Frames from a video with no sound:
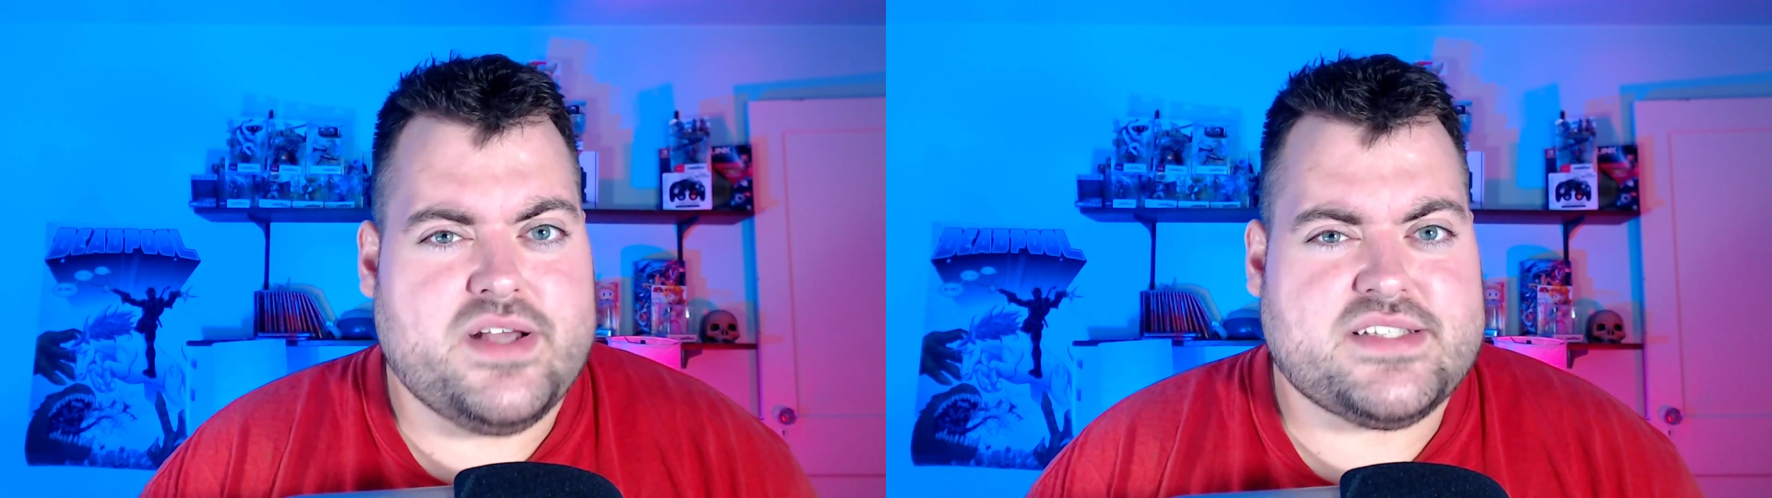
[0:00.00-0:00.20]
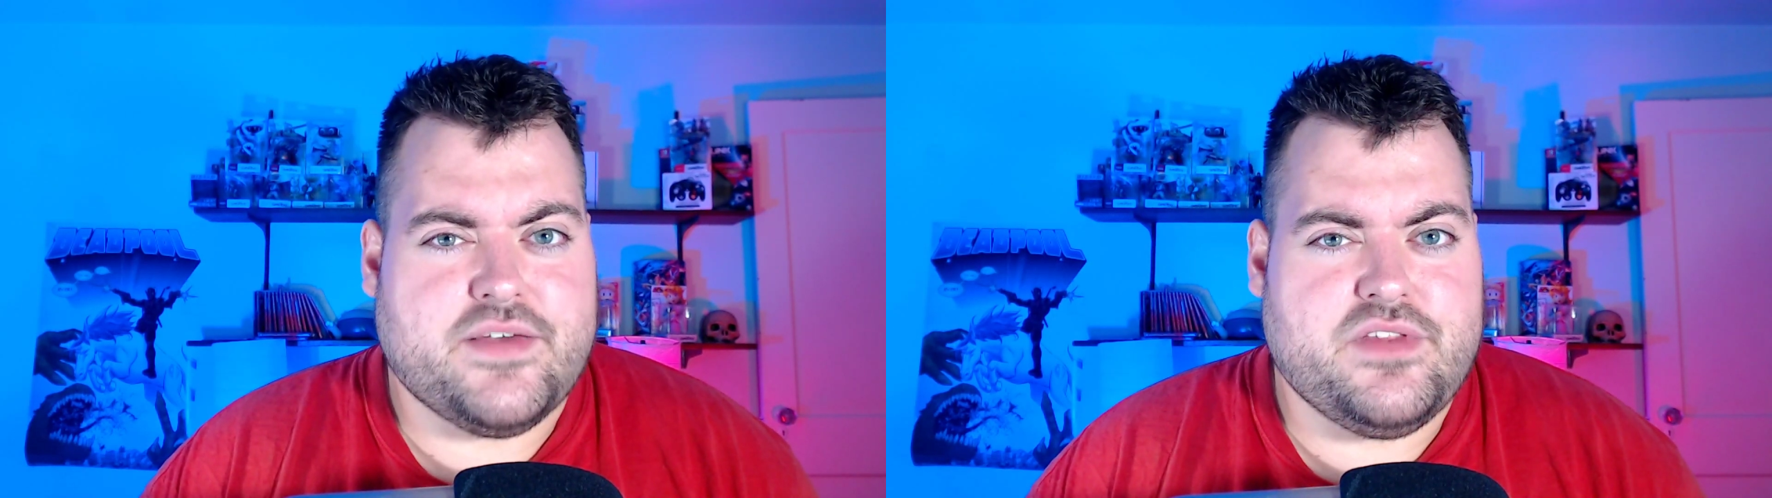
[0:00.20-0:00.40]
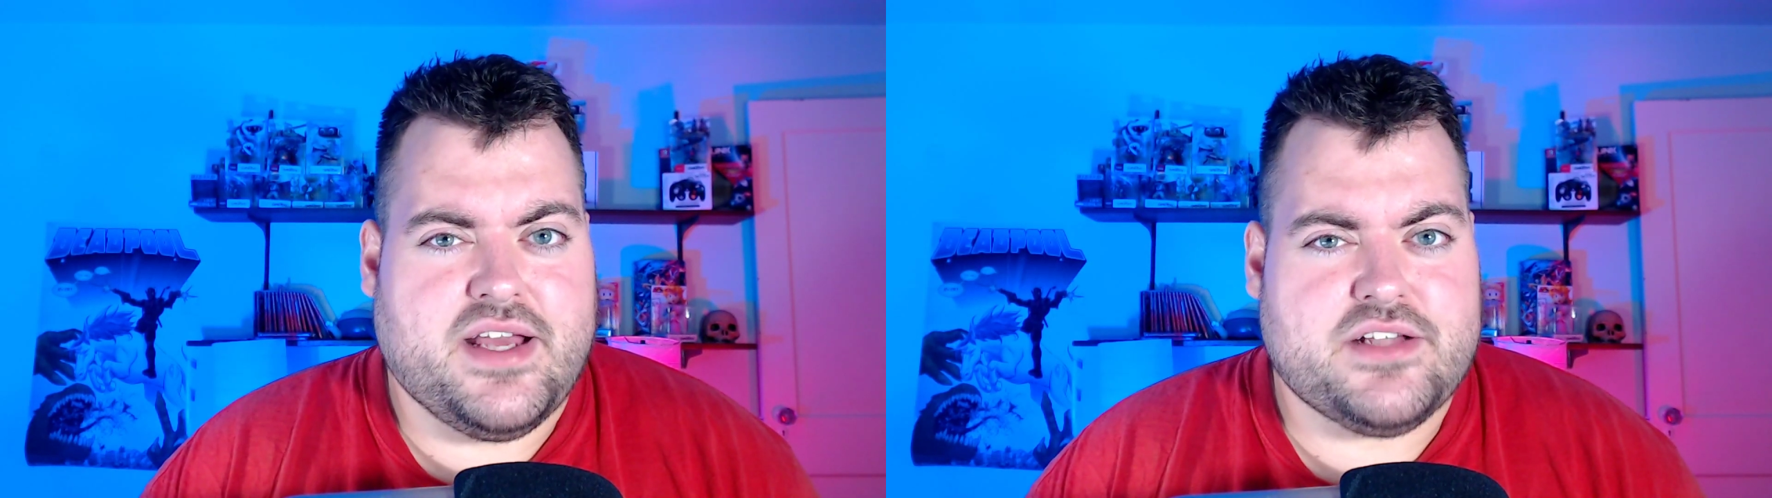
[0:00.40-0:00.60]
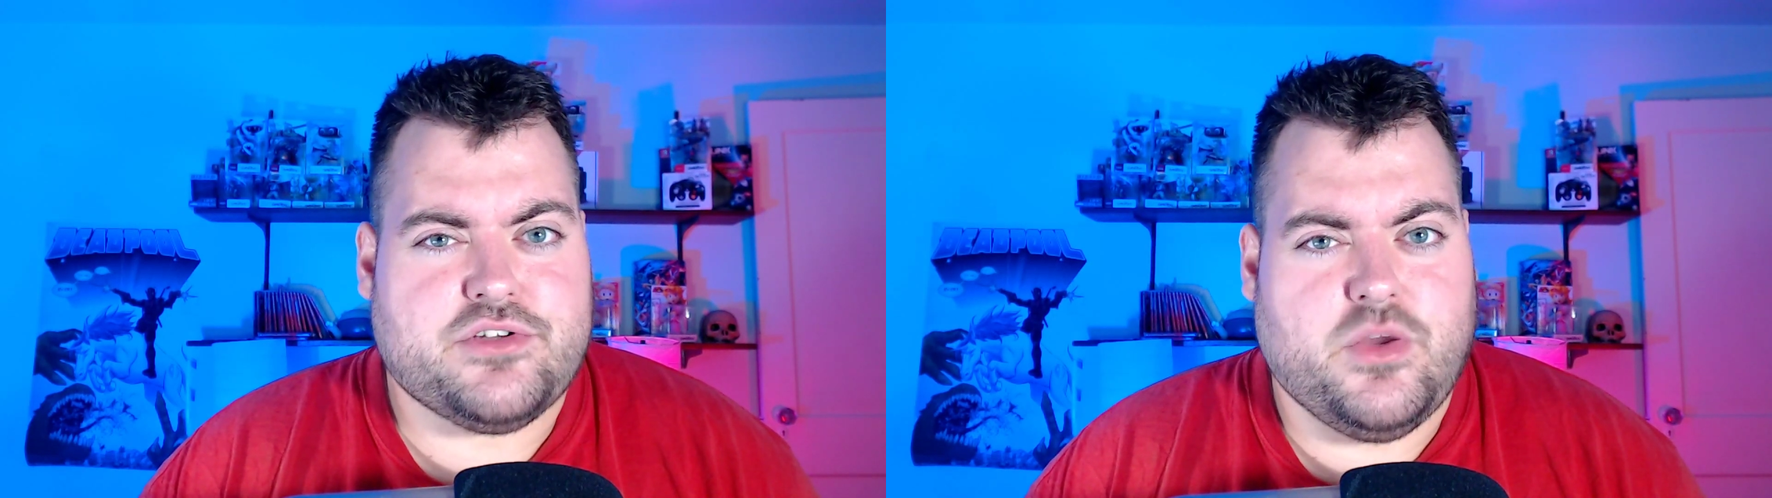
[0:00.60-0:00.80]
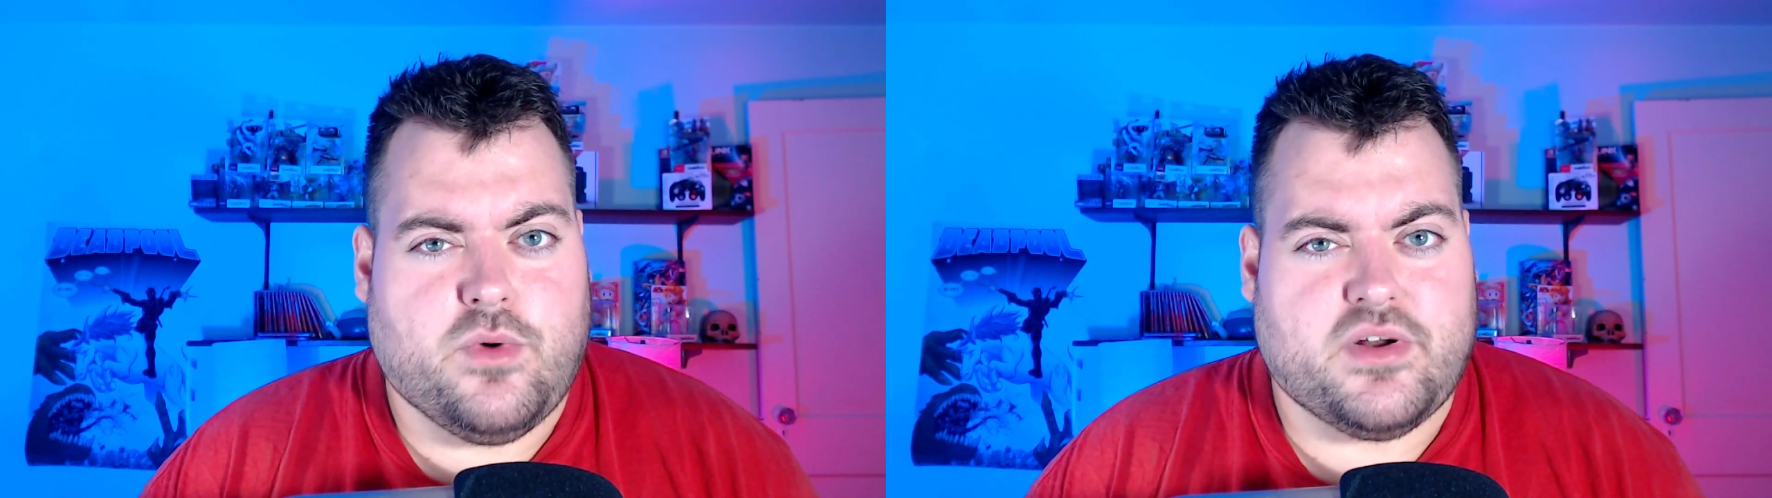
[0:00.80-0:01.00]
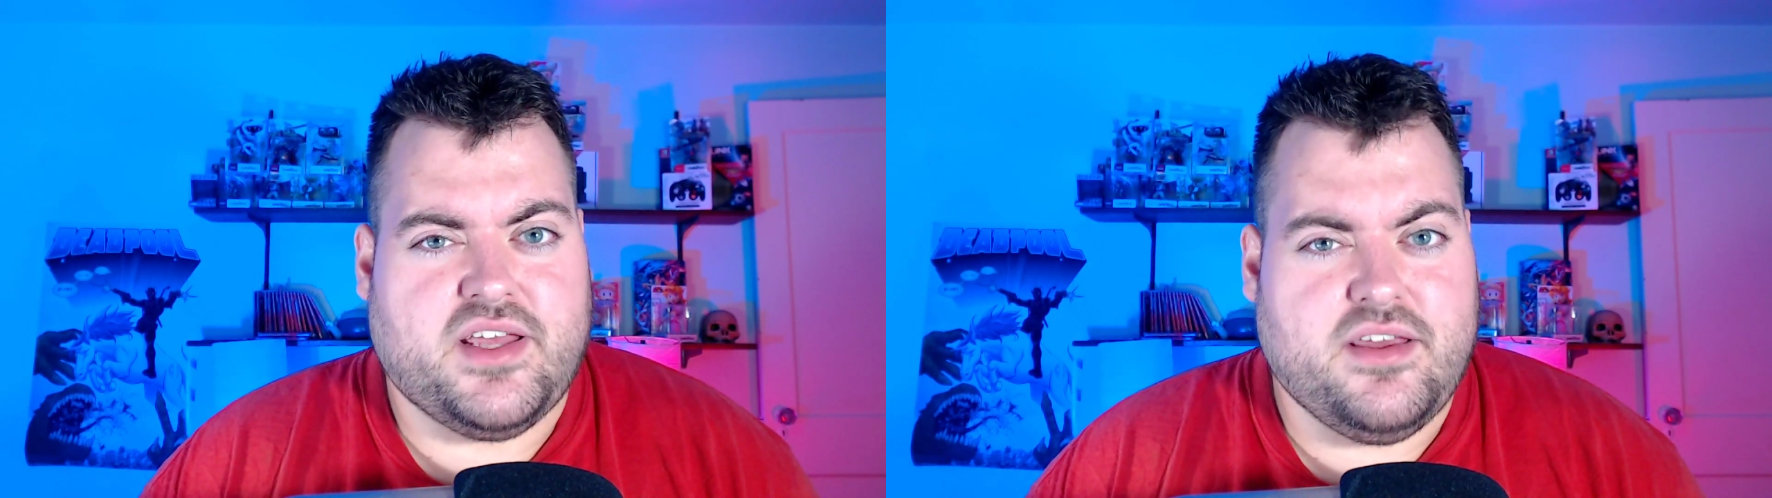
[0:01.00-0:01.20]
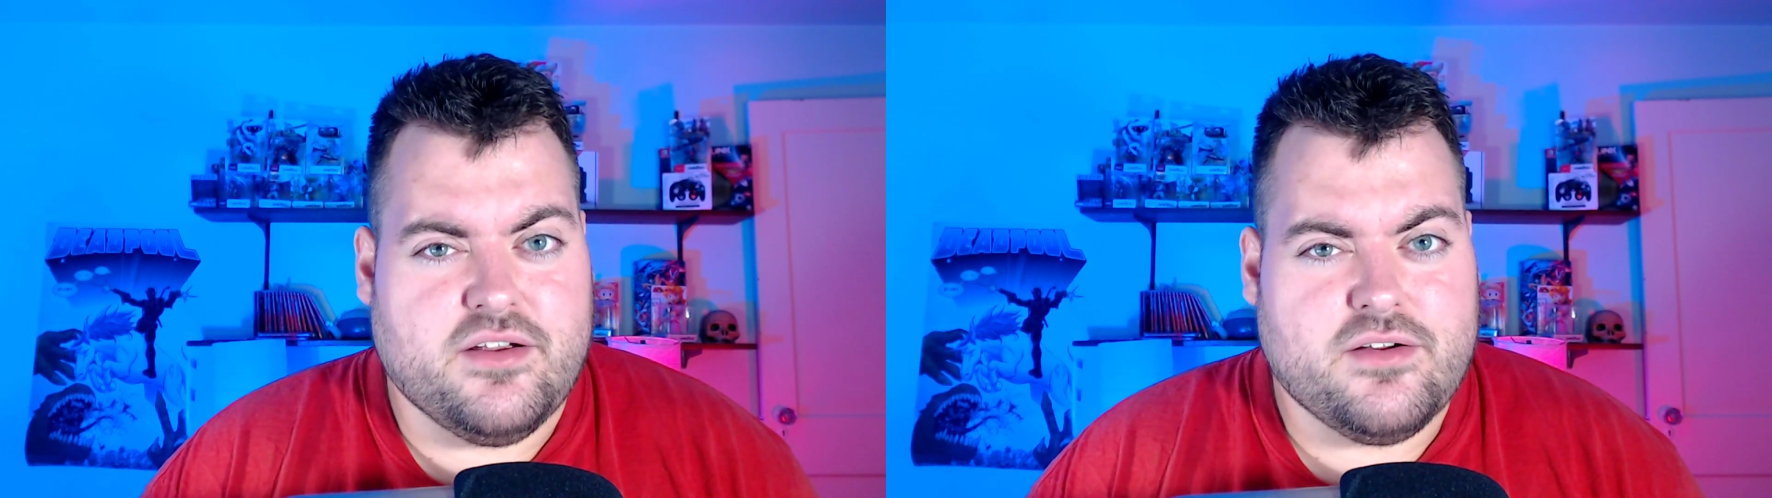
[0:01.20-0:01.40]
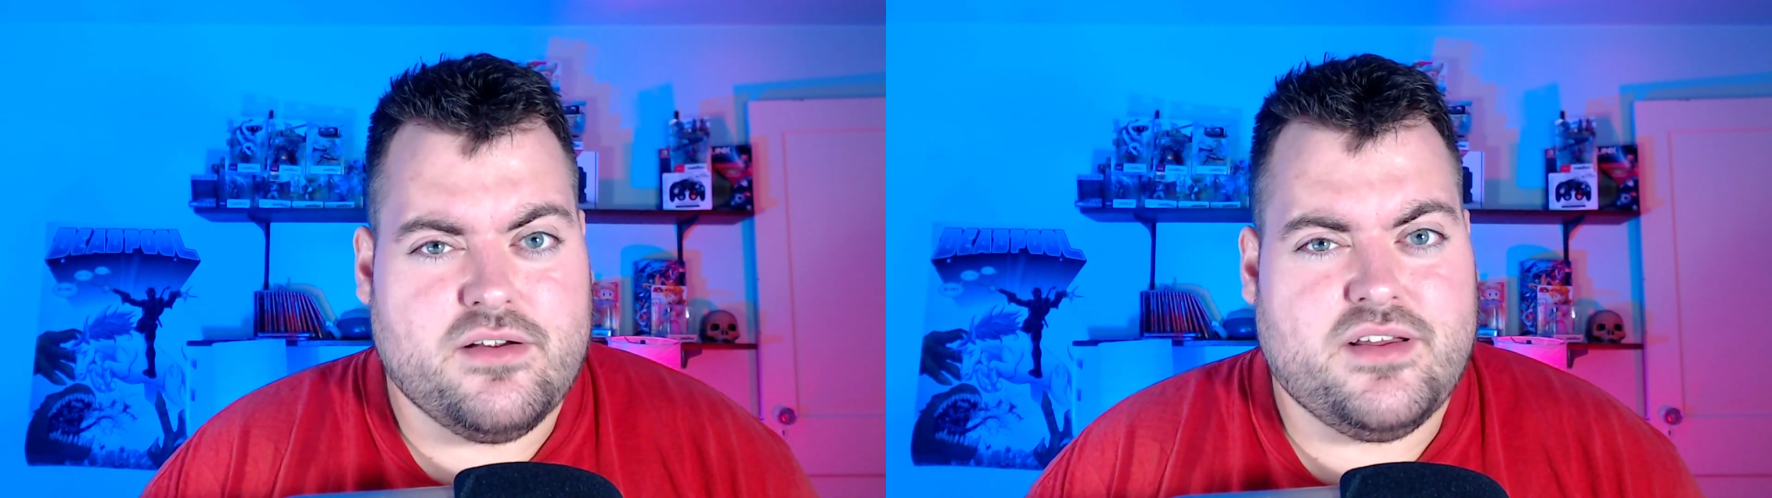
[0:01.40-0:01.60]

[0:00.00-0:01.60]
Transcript: give you the answer you want to hear,